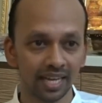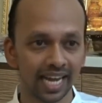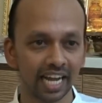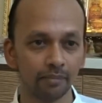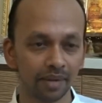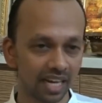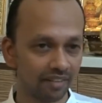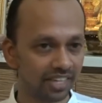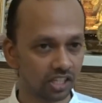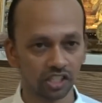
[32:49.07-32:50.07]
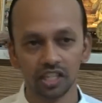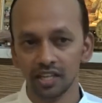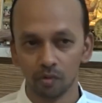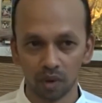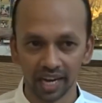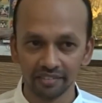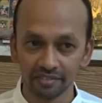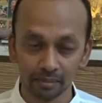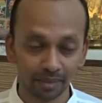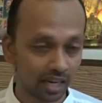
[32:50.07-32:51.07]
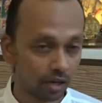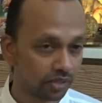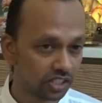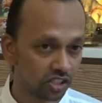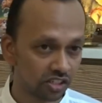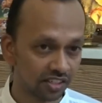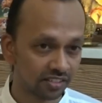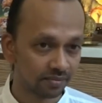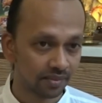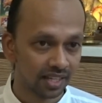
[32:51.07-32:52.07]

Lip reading: I have my loving wife and my loving children,